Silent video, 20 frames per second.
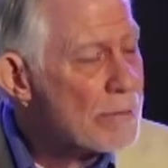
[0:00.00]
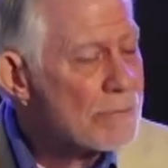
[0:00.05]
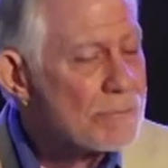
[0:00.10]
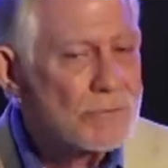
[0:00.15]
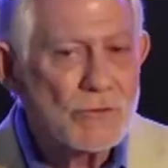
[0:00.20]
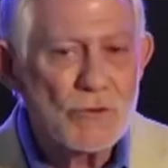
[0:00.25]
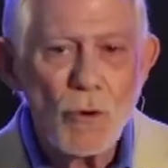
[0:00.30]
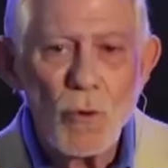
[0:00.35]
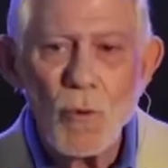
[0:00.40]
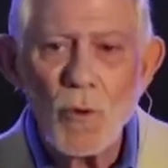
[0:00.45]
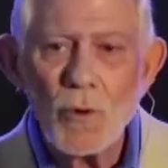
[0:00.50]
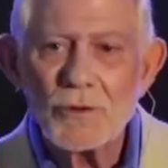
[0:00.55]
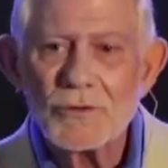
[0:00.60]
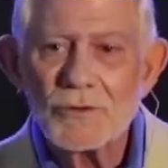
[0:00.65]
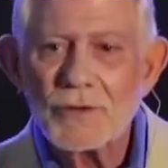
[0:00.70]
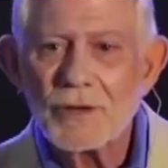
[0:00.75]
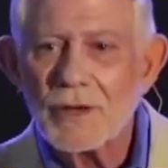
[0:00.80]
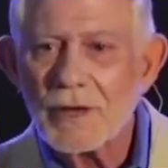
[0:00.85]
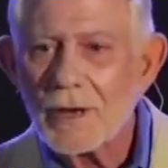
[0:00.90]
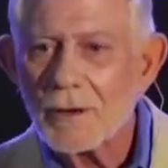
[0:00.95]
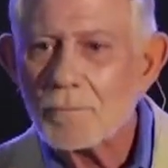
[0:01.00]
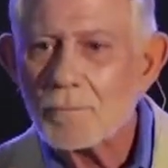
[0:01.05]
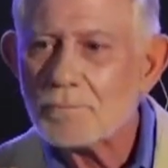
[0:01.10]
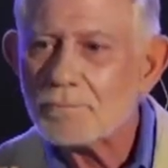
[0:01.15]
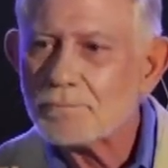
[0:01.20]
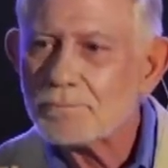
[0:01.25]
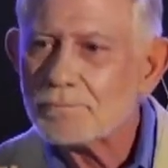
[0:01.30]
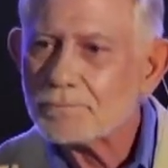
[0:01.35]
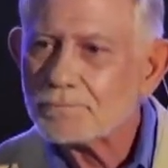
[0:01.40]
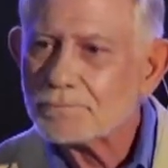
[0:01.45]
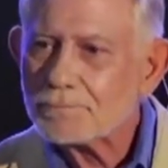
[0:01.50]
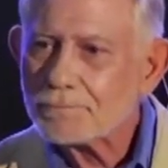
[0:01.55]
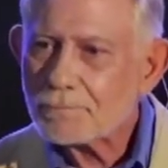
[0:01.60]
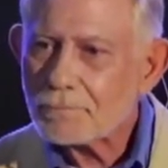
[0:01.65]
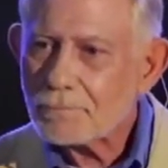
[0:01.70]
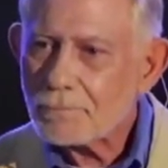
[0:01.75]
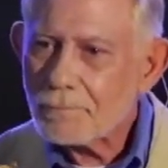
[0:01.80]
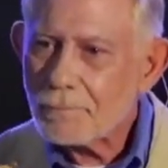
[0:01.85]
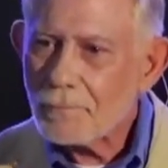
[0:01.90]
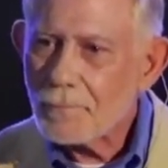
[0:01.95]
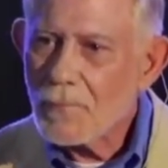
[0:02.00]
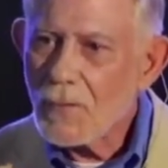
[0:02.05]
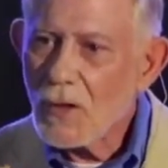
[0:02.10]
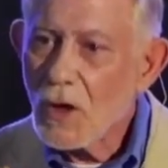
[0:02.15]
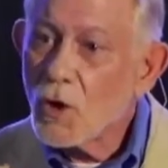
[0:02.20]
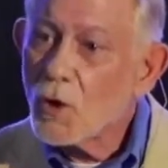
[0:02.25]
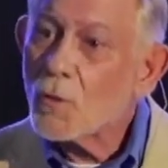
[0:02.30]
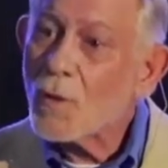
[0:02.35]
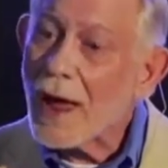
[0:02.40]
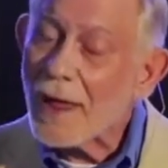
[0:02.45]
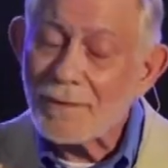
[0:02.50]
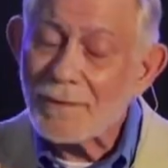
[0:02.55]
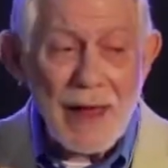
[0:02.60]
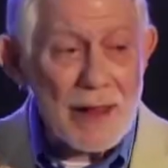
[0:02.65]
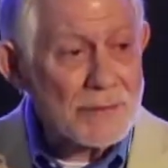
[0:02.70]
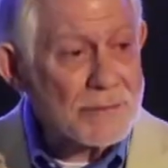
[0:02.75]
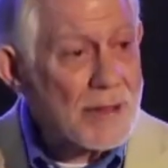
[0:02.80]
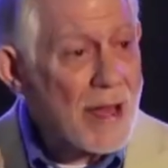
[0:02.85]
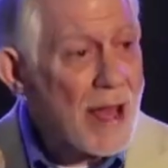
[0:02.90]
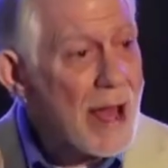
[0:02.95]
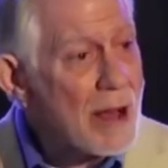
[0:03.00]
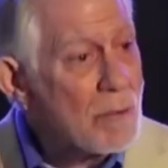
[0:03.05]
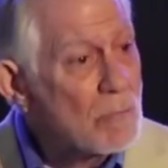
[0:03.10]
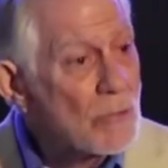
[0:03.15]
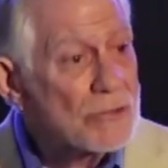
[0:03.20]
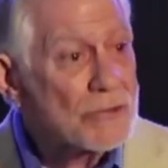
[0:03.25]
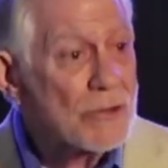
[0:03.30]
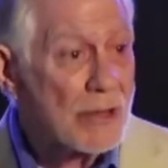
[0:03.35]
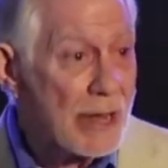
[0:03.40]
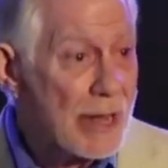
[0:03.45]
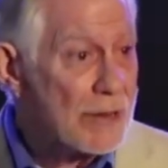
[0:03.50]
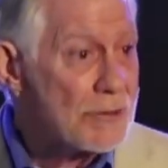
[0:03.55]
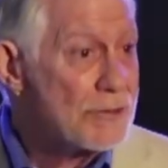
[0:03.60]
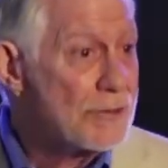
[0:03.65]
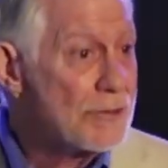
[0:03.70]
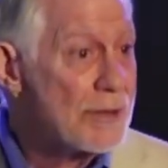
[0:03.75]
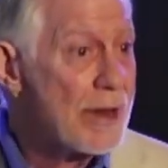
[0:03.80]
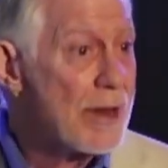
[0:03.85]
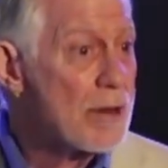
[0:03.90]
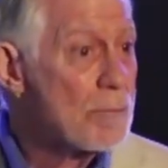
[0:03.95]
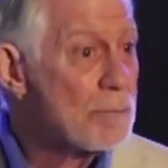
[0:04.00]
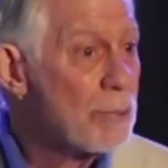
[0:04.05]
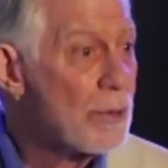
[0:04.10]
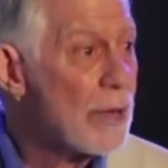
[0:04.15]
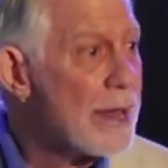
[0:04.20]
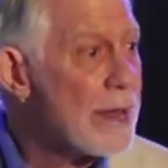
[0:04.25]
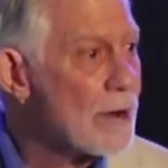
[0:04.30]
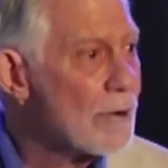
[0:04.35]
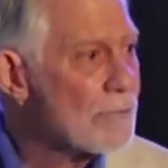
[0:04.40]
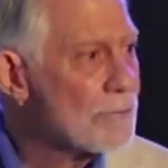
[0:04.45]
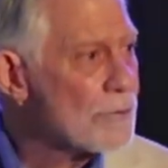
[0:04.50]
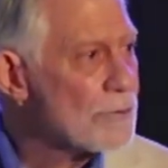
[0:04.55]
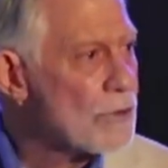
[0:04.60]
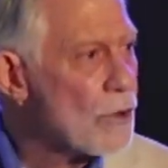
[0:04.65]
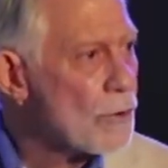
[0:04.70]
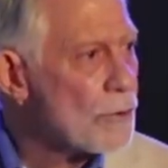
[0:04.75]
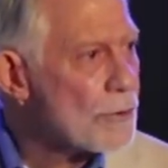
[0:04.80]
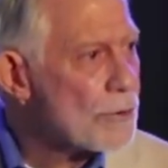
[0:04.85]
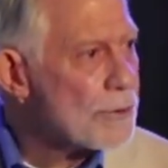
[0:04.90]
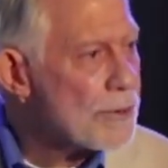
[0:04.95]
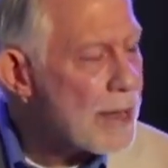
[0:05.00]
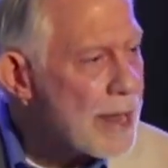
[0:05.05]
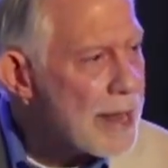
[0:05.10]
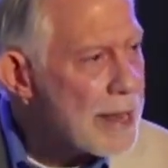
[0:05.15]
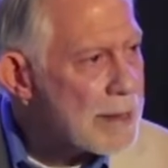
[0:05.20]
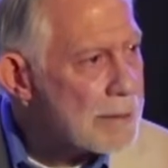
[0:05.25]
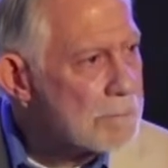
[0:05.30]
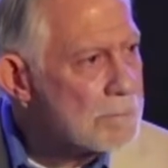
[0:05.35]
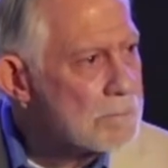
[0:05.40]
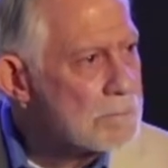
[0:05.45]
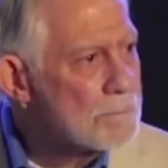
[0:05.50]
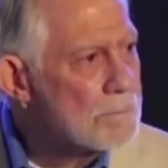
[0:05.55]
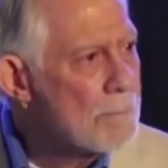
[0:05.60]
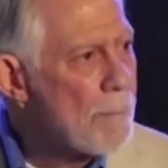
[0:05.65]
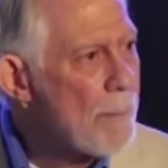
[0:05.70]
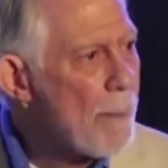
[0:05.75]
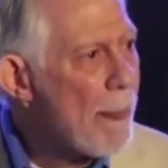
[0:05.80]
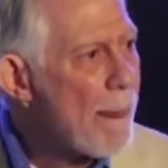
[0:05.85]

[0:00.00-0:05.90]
of George Gipp, who at that time was a legendary player for Notre Dame.